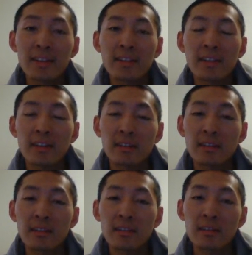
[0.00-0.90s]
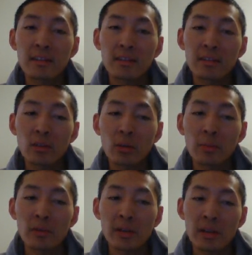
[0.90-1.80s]
you guys be interested in
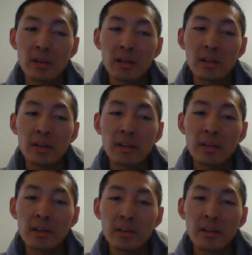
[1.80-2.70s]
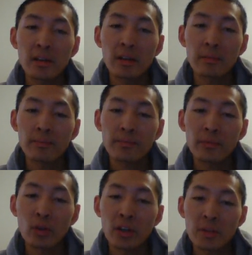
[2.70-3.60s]
like and comment
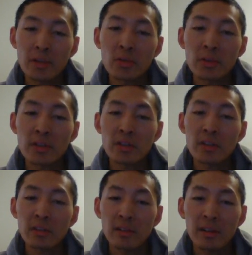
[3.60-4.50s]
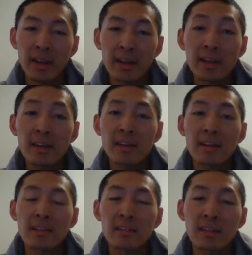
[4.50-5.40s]
and subscribe to my channel.
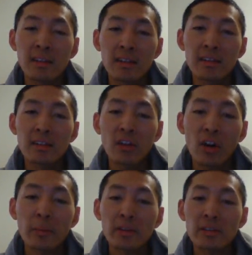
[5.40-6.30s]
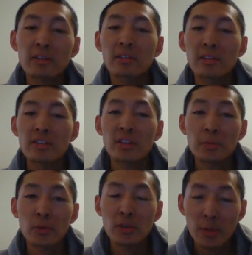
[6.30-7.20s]
Um,
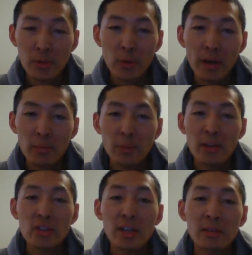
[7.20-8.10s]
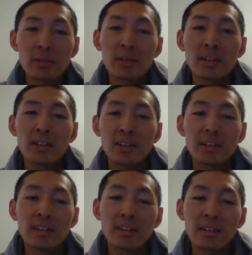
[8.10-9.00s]
and talk to you guys
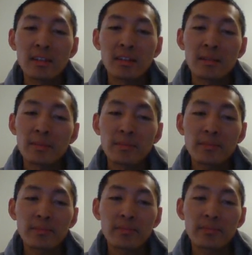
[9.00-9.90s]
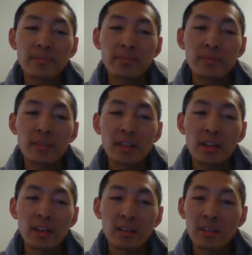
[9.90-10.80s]
later. See you
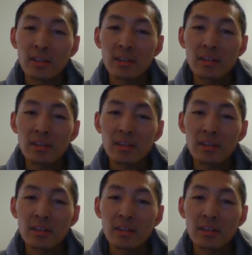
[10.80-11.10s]
later. Bye.